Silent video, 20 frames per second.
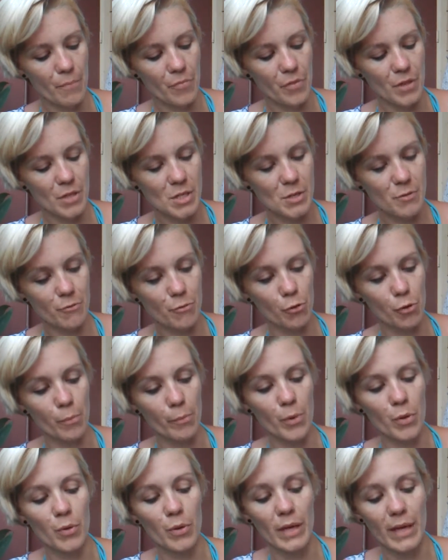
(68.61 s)
this full
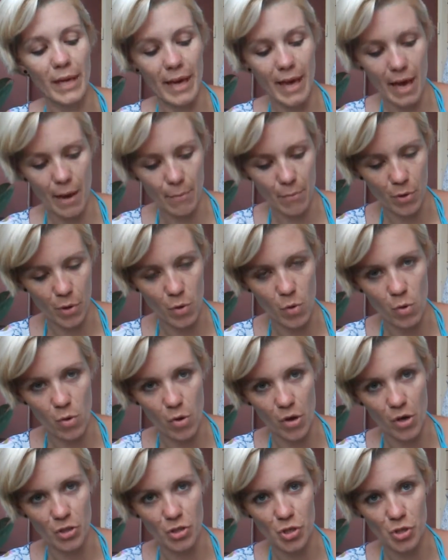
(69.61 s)
moon in
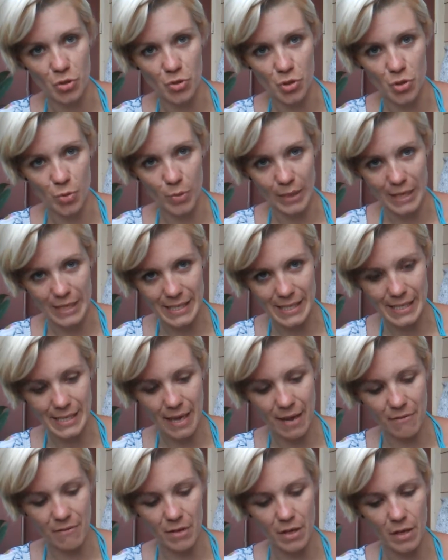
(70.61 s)
Capricorn on June
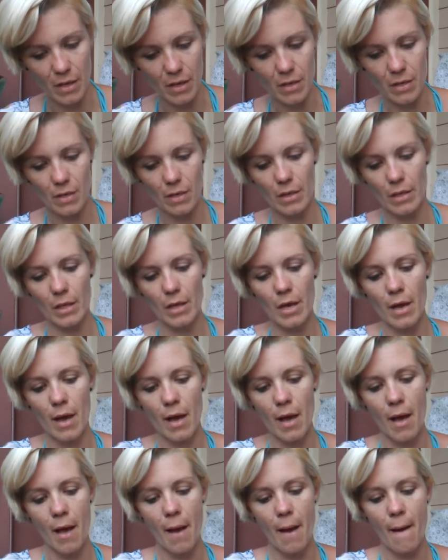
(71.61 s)
27th
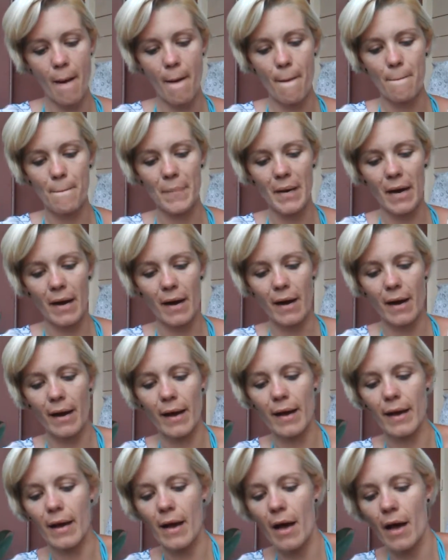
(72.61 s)

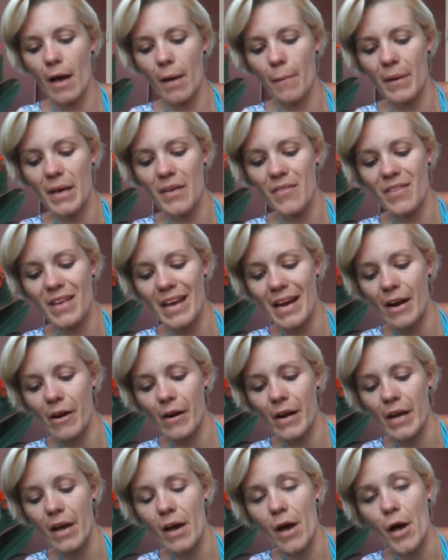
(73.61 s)
by um, in the
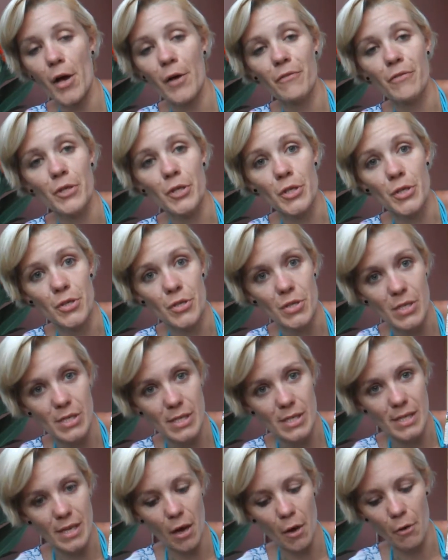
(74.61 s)
area of your
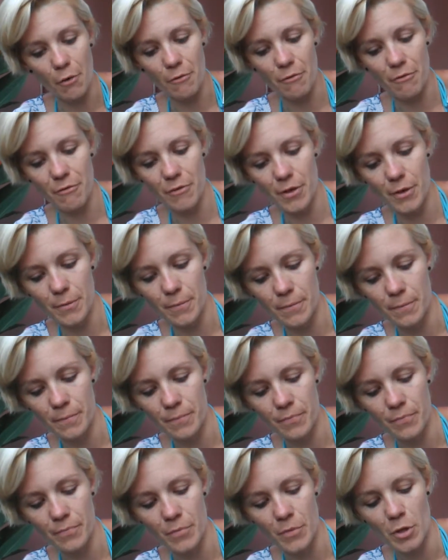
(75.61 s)
self,
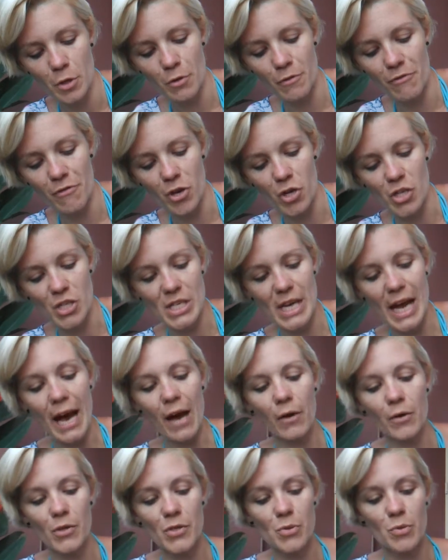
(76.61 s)
your first
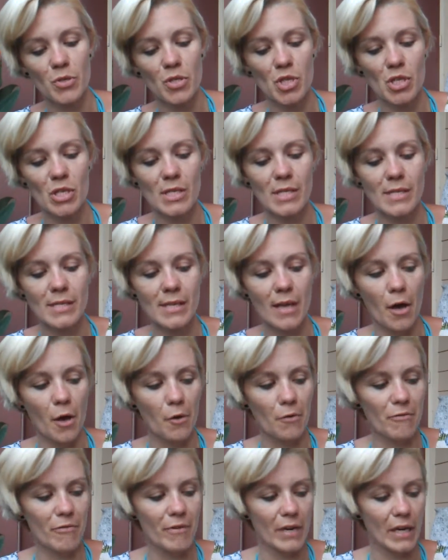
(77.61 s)
house, which is
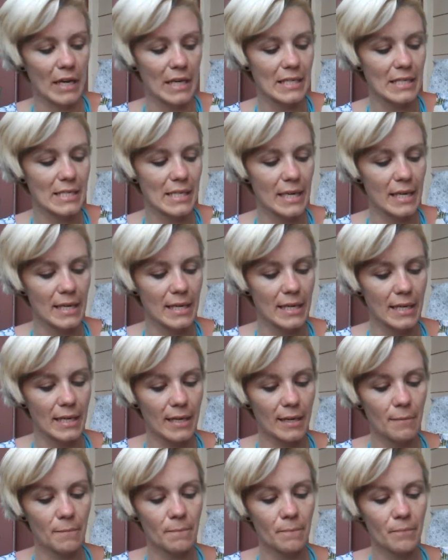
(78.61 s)
self and
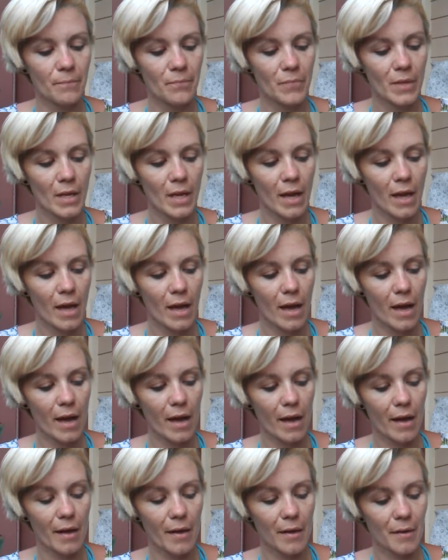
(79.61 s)
identity.
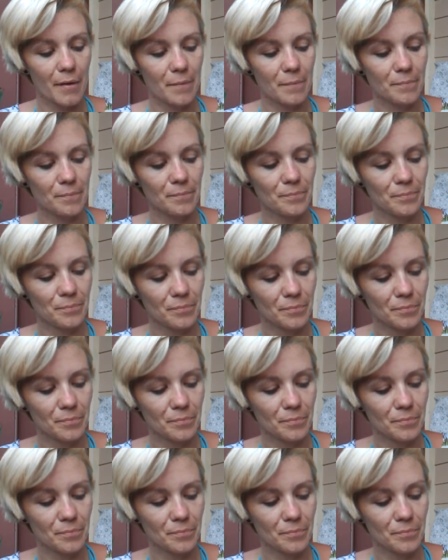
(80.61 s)
Um,